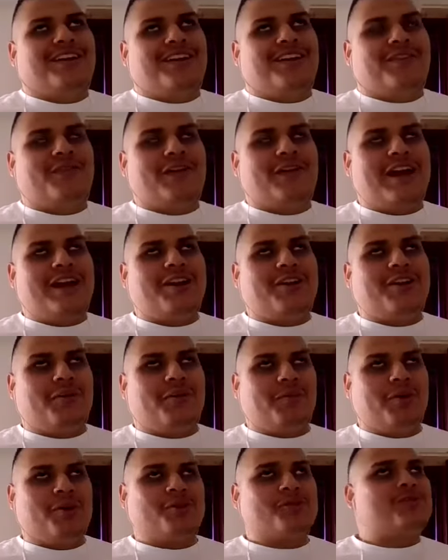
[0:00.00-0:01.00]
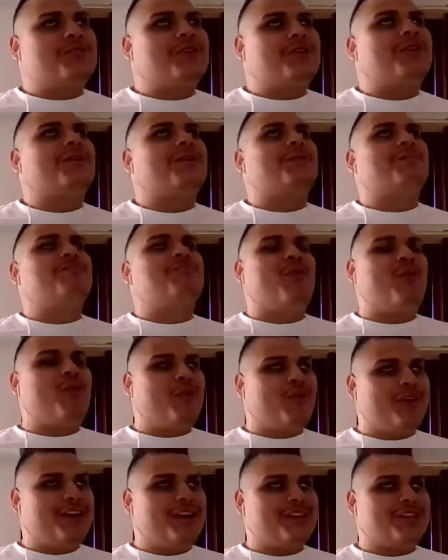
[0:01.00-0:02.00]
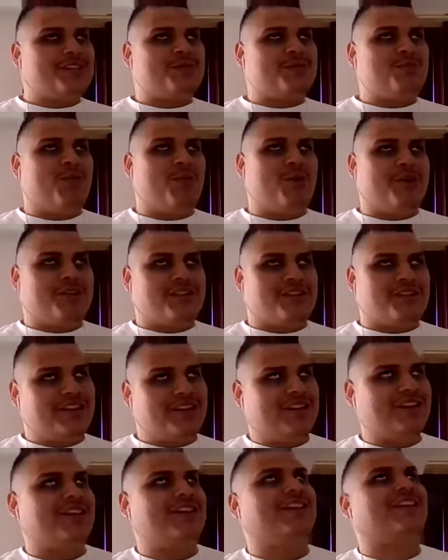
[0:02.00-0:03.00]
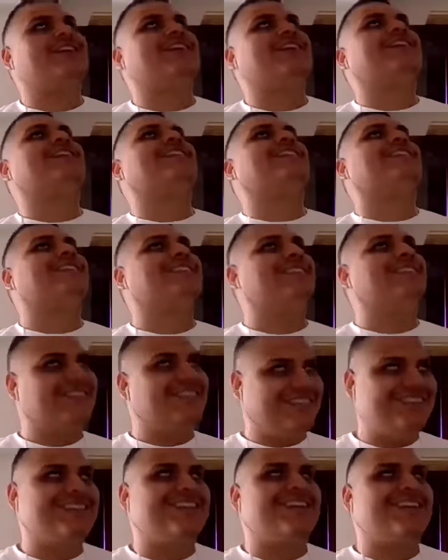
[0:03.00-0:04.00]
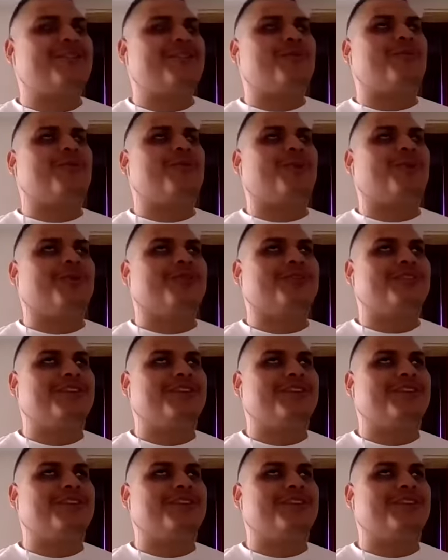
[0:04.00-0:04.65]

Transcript: fan of the most boring sport in the world.